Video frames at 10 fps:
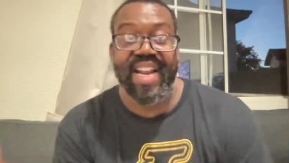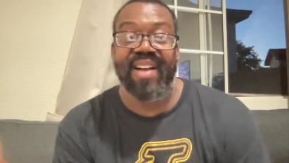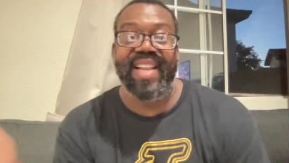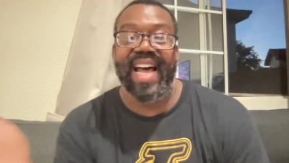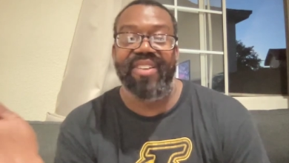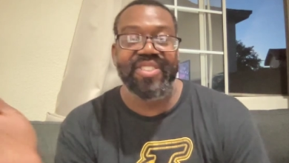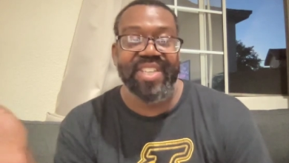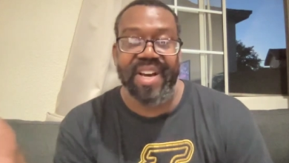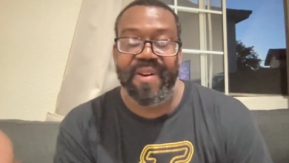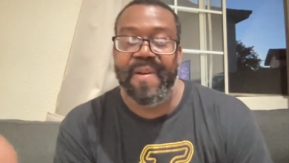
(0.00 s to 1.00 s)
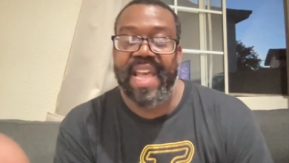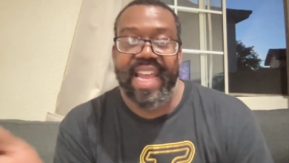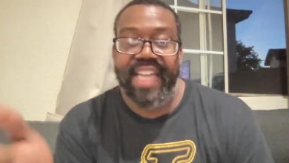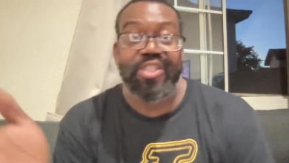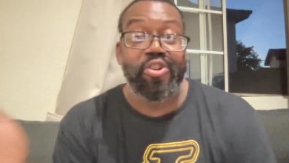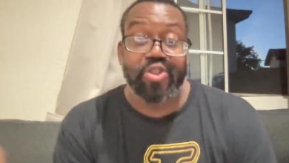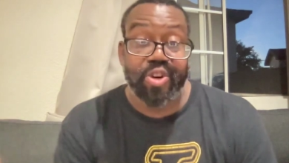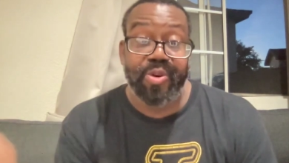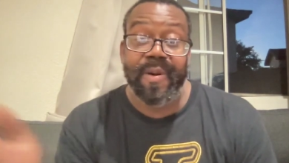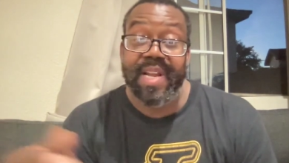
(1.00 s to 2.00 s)
out loud, you know? It's
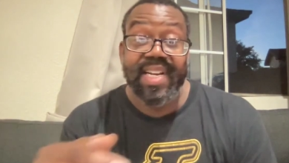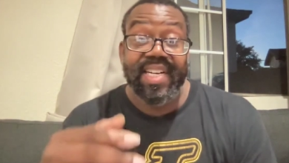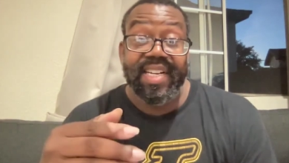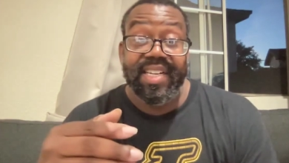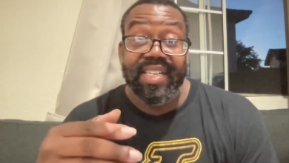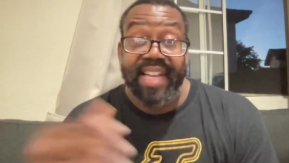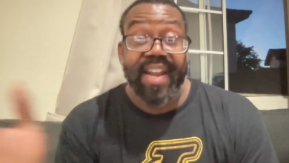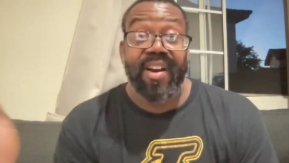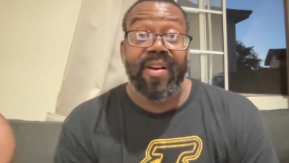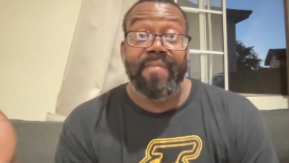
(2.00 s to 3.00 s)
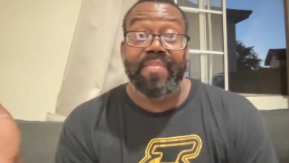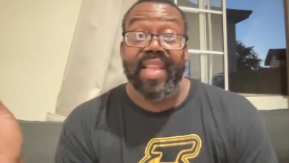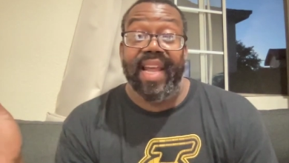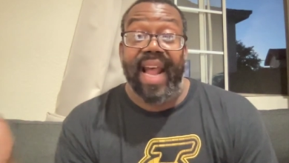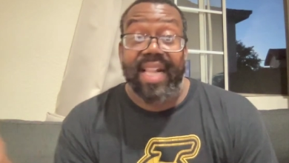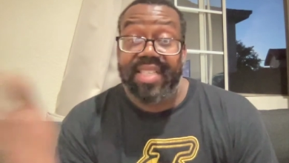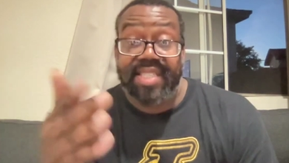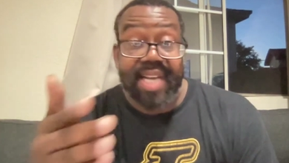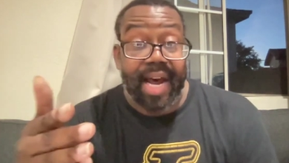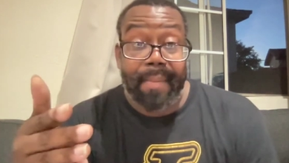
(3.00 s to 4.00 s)
true. They're at the
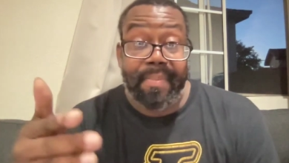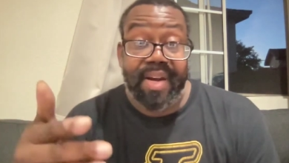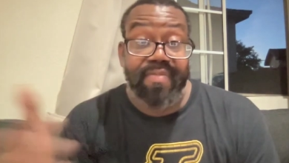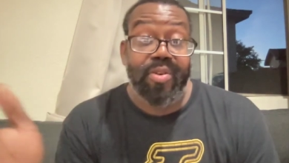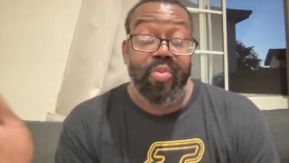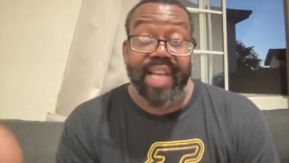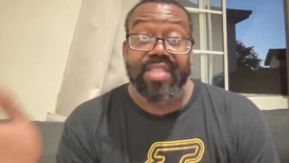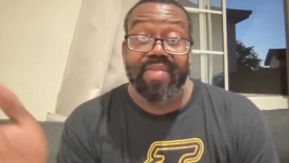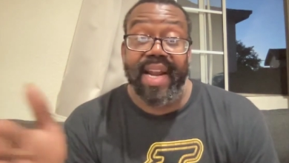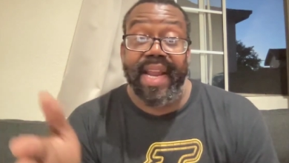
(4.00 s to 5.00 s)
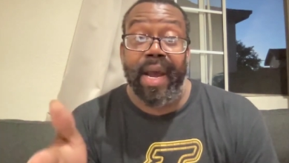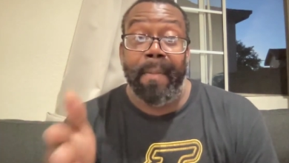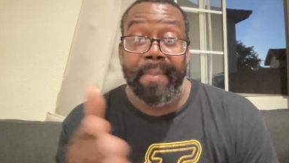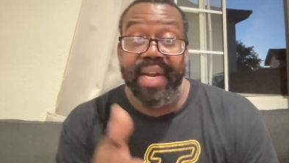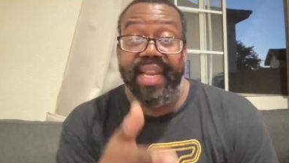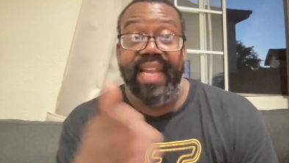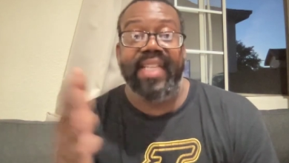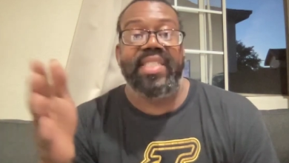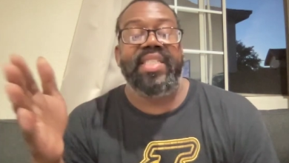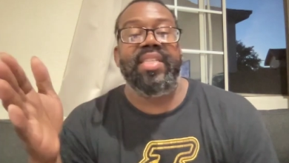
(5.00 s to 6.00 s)
top of the West right now, but
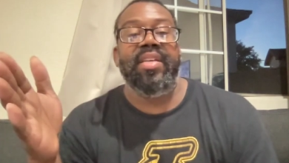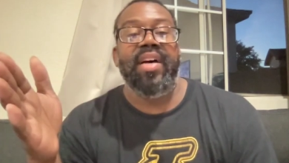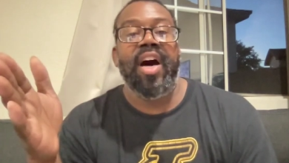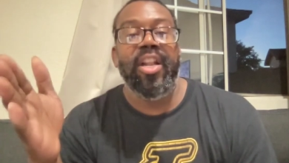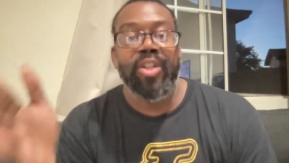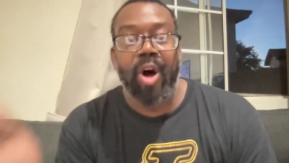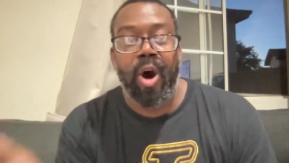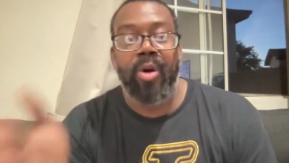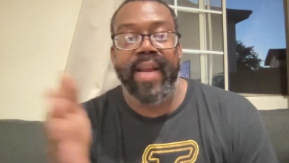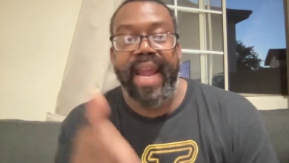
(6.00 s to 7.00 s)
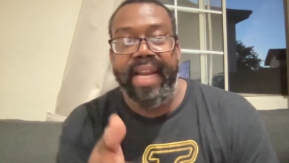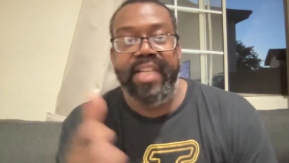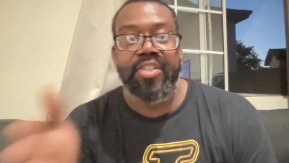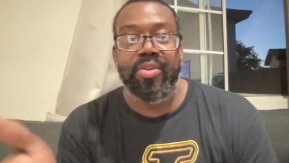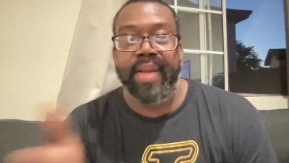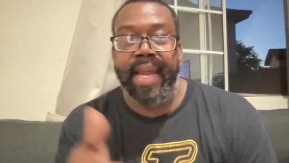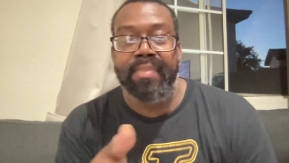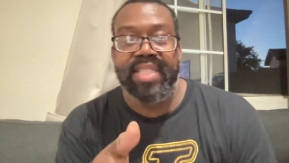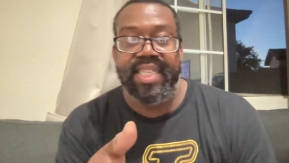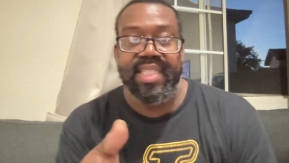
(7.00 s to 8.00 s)
it's a long
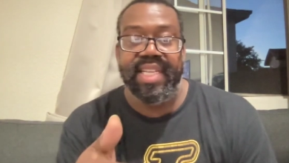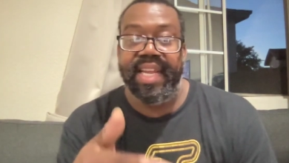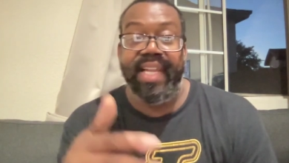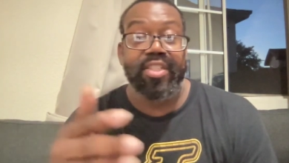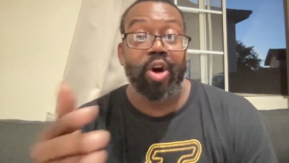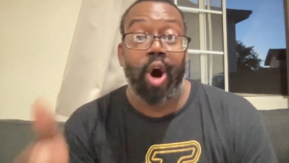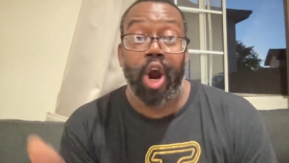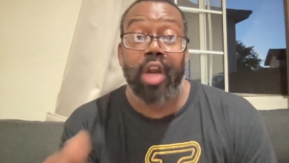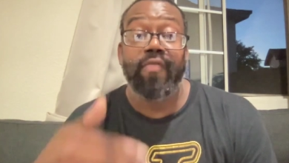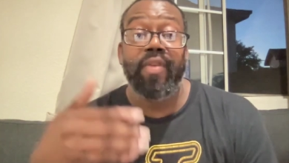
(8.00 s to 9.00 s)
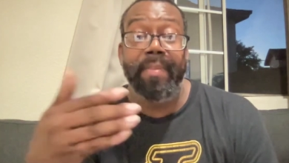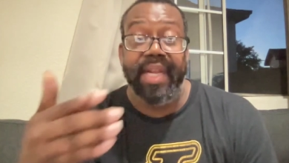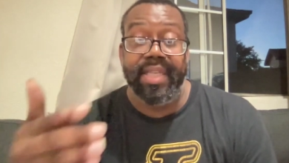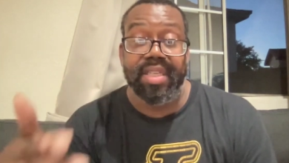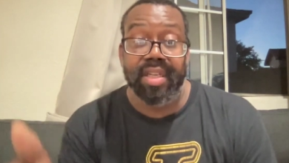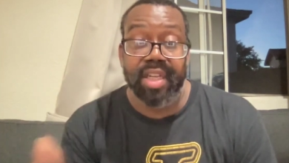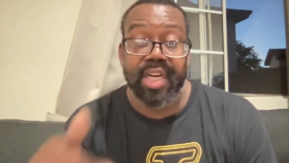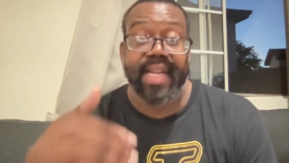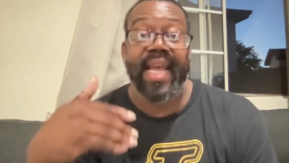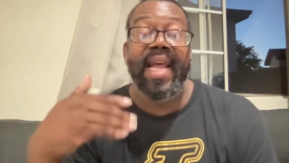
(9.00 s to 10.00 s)
82-game season. It's hard for me to
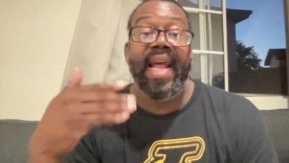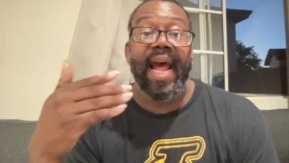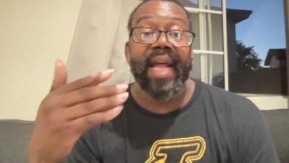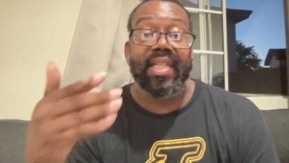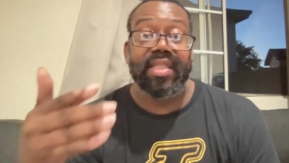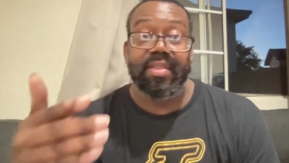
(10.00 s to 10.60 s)
look at